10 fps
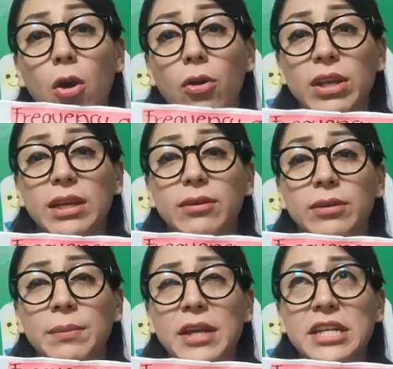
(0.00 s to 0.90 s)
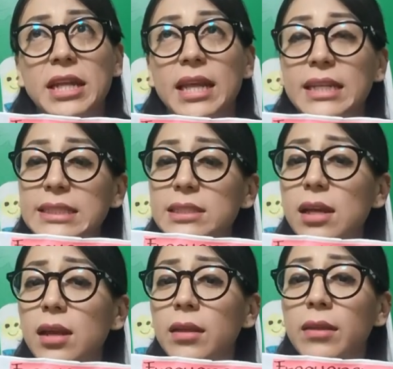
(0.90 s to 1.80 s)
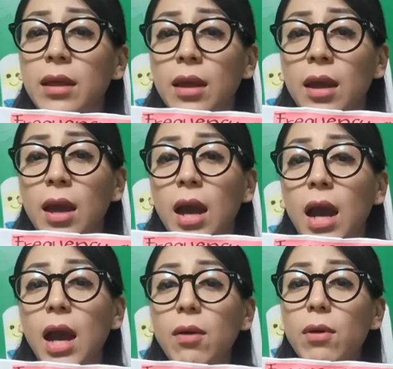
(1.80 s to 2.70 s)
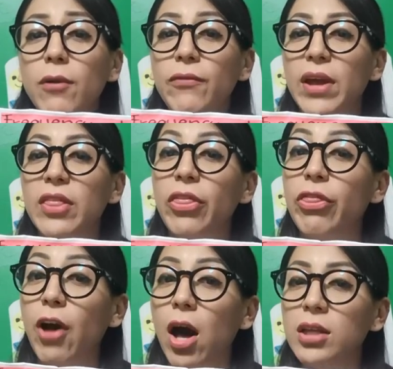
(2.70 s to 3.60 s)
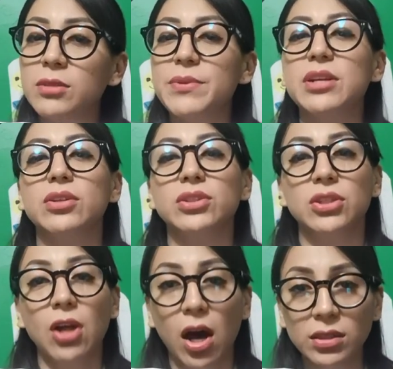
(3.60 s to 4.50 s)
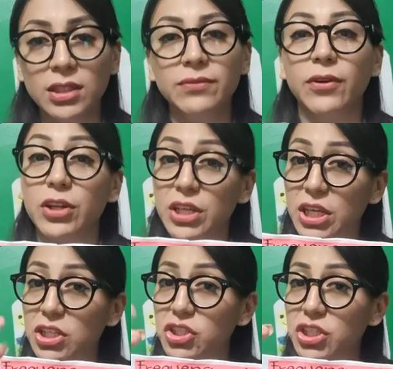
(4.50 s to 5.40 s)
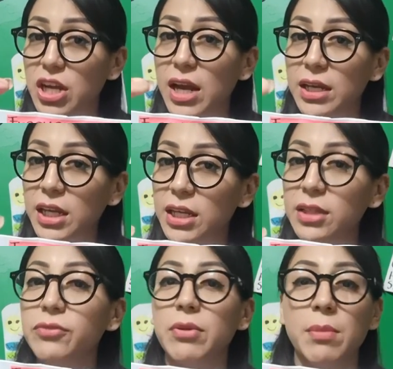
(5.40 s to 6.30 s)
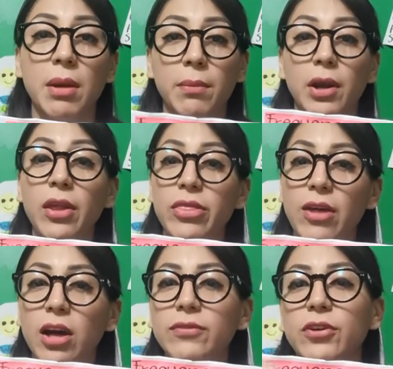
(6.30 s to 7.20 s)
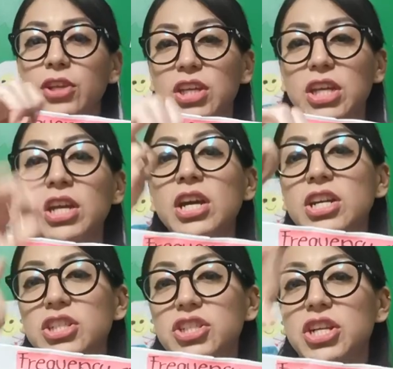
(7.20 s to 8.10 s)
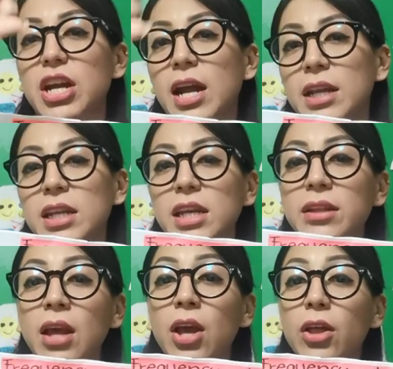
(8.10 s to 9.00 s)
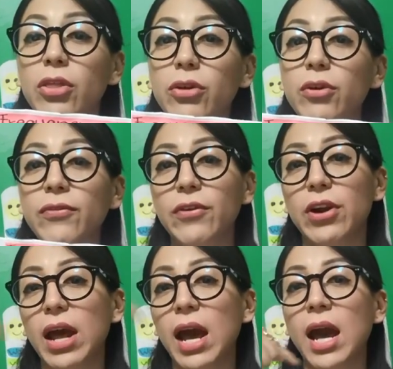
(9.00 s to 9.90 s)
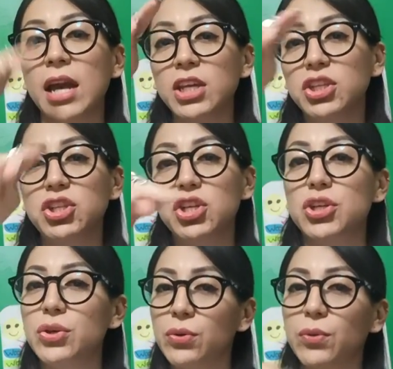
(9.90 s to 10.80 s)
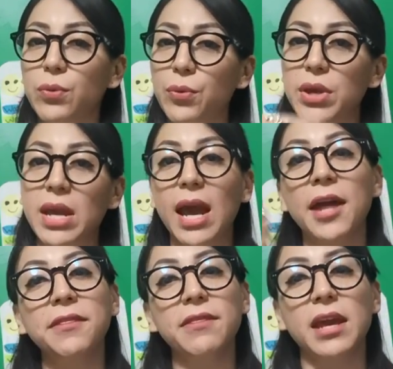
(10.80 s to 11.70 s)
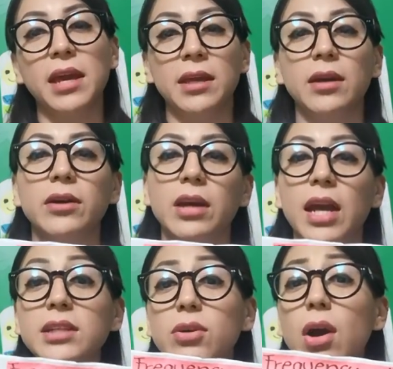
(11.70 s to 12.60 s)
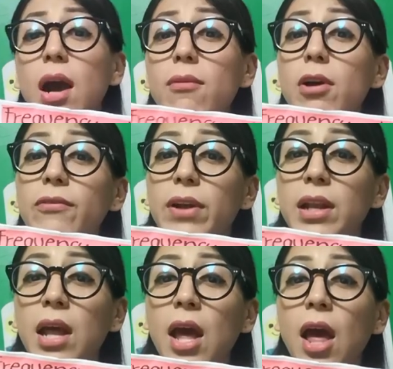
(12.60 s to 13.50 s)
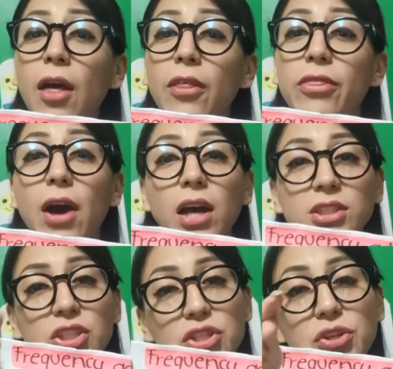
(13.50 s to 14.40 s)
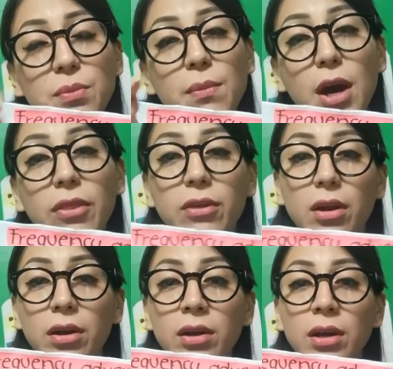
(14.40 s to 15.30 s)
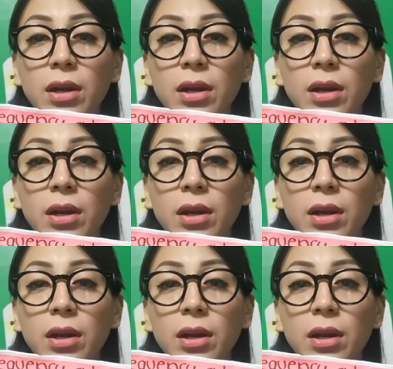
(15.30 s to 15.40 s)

Or you imagine that I said, how often does, because does is for he, she, and it. Remember, does for he, she, and it. Do for I, you, we, and they. Okay, so how often does your mother